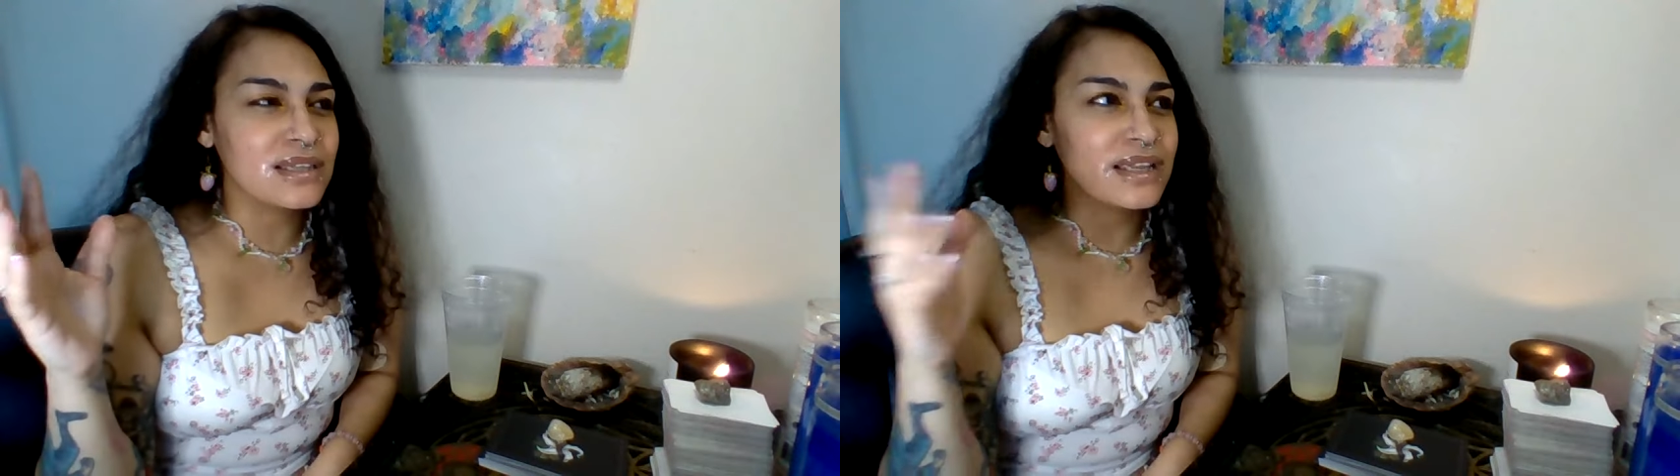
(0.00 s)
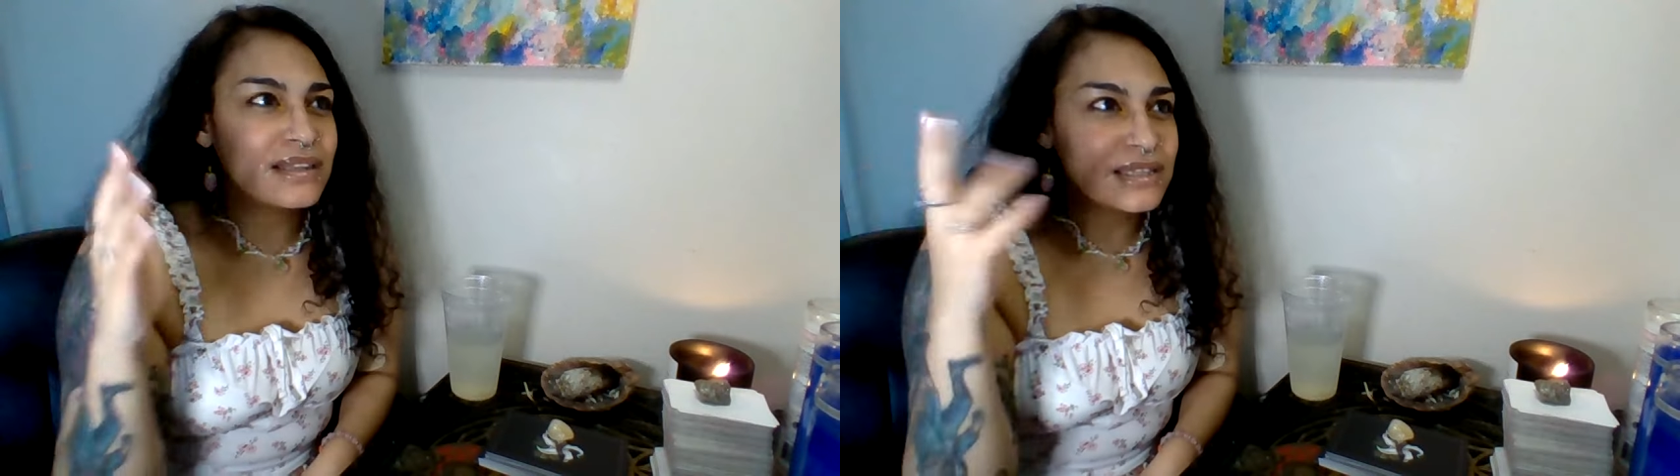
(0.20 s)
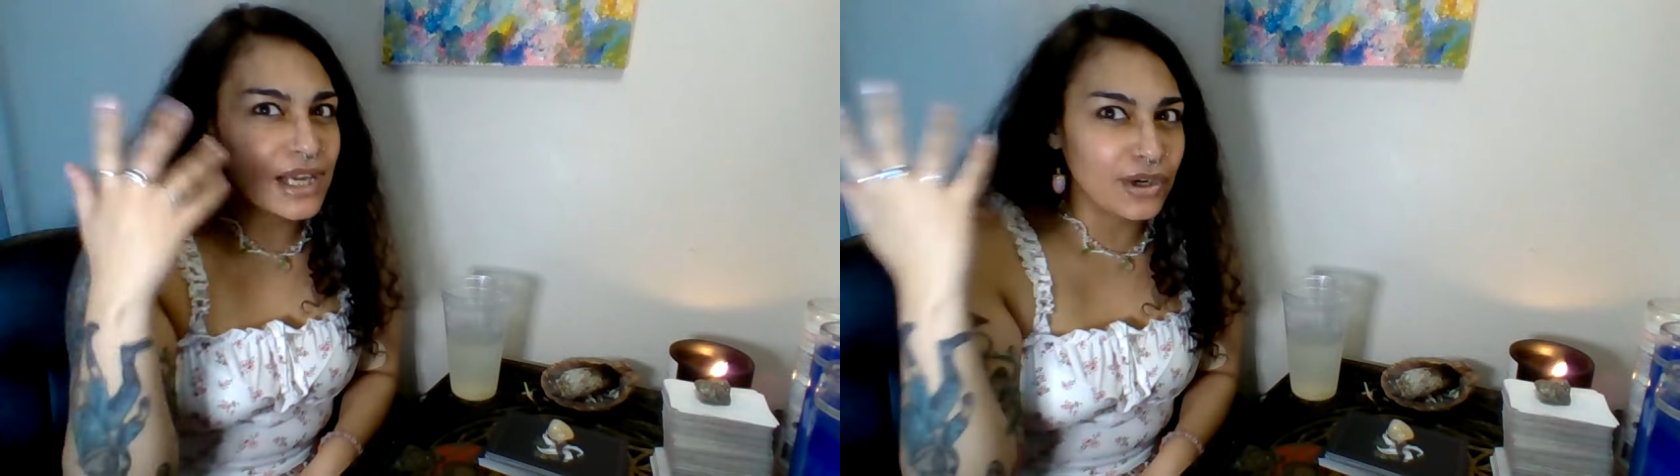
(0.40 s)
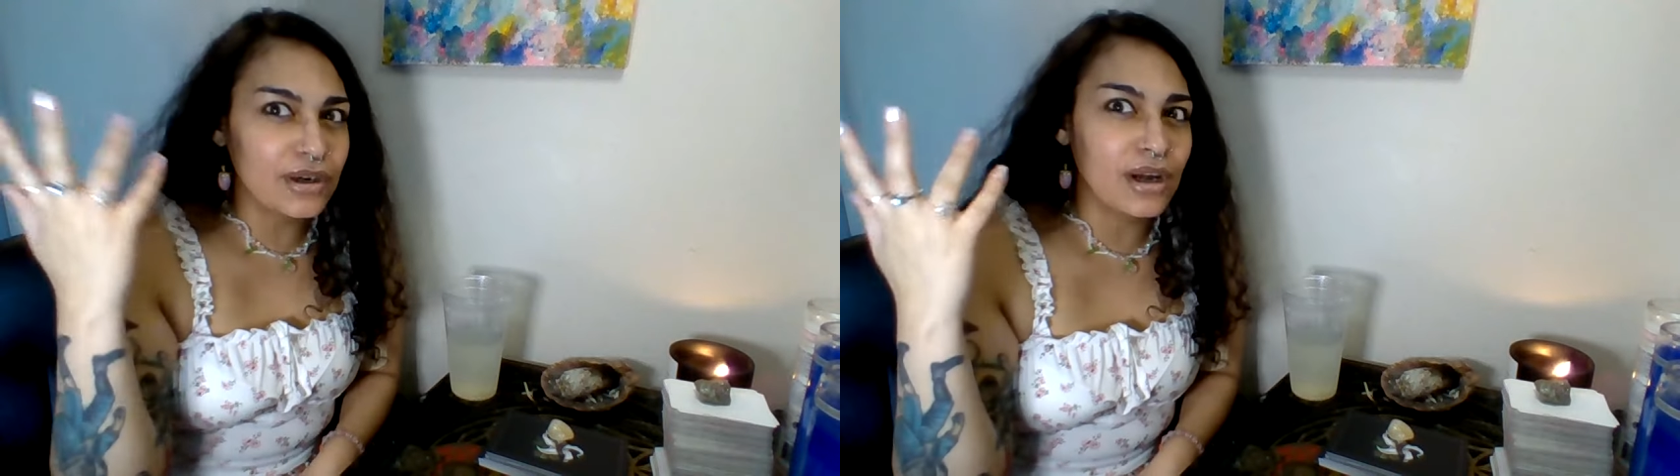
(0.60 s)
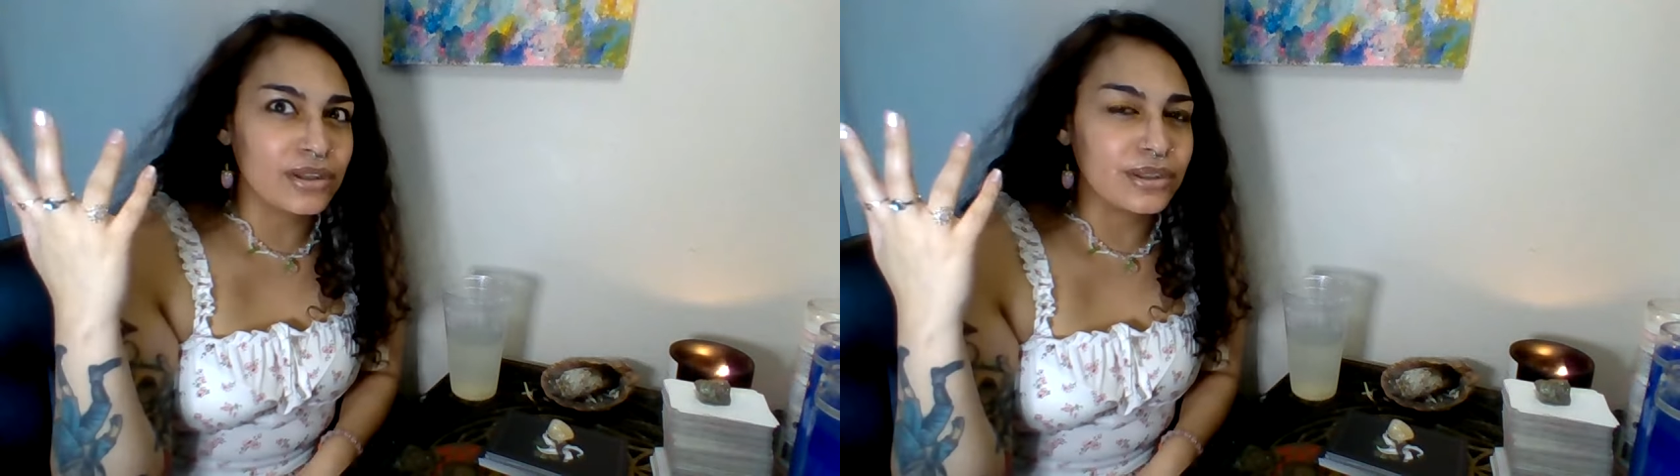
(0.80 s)
like this hair
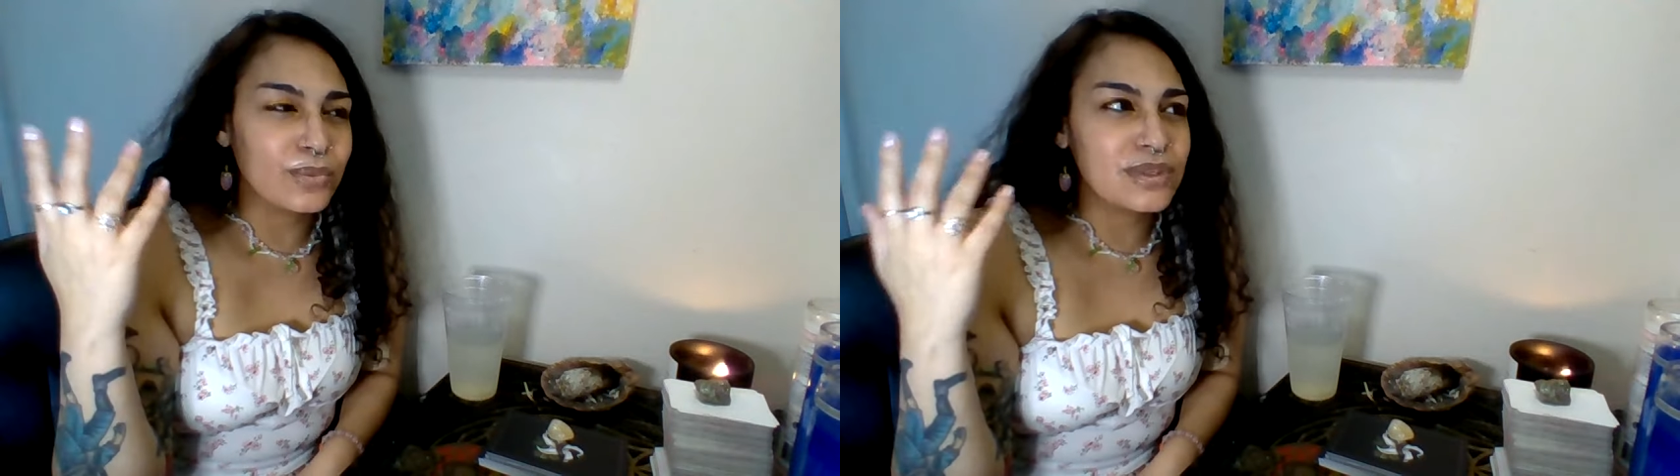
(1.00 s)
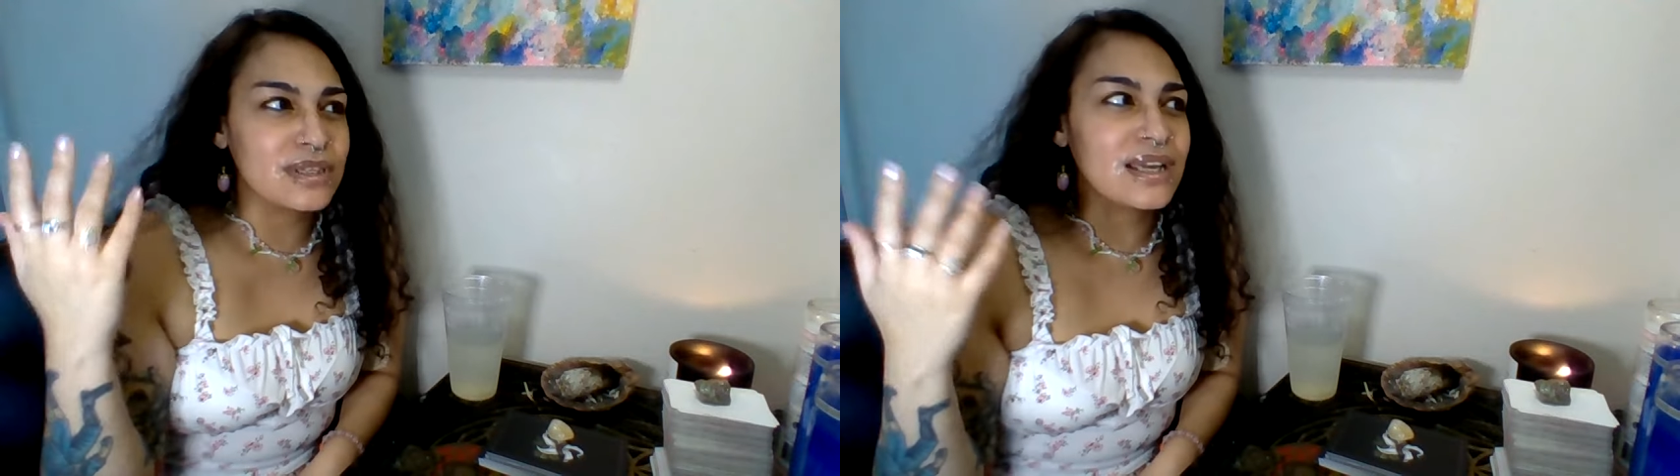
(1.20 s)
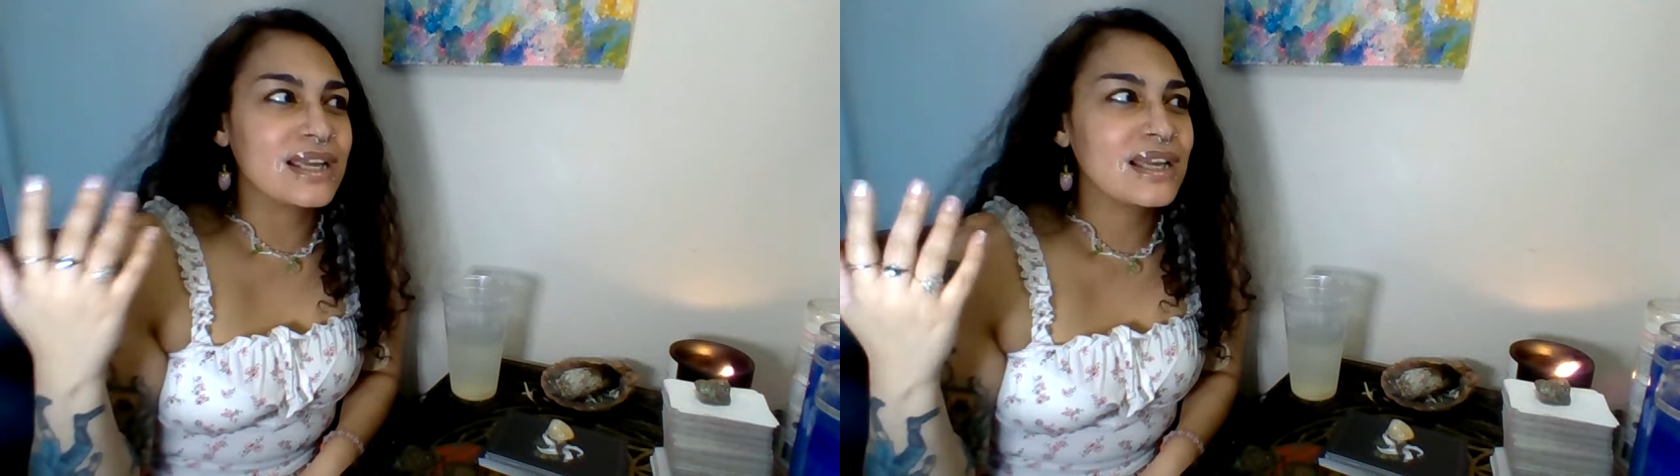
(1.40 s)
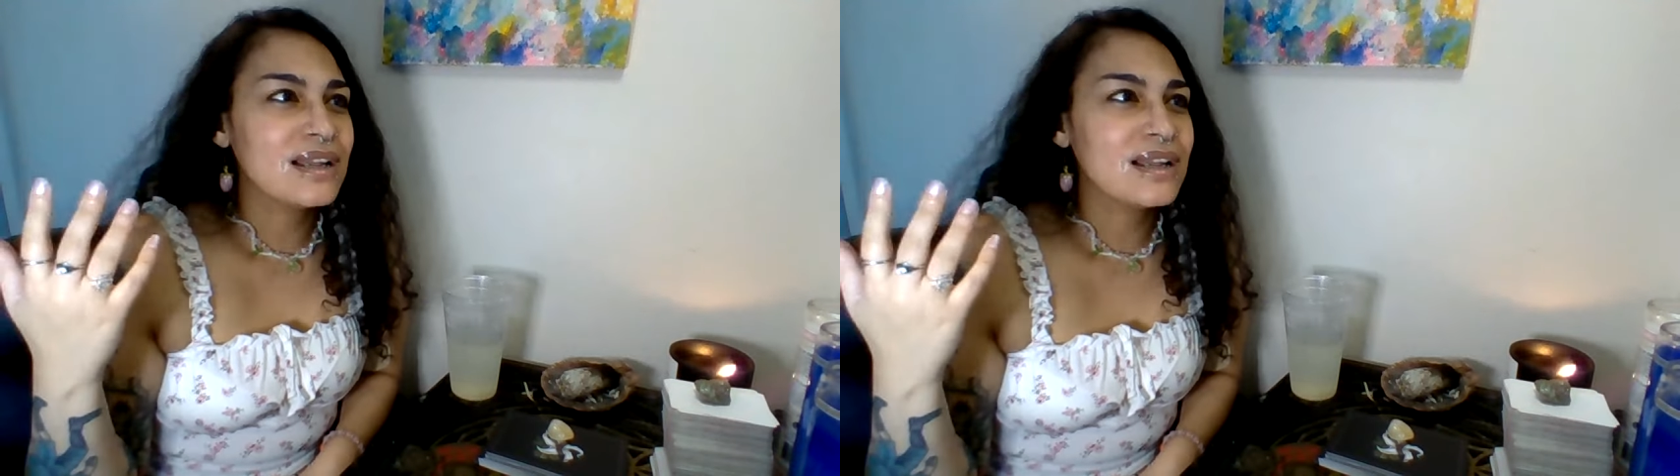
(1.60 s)
color was like